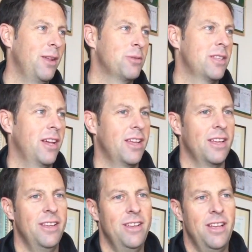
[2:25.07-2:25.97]
and it was like,
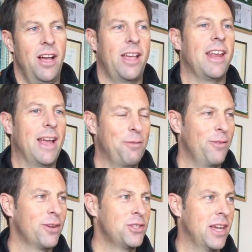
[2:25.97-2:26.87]
okay, now
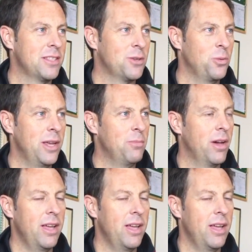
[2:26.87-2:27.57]
we've got a chance to win.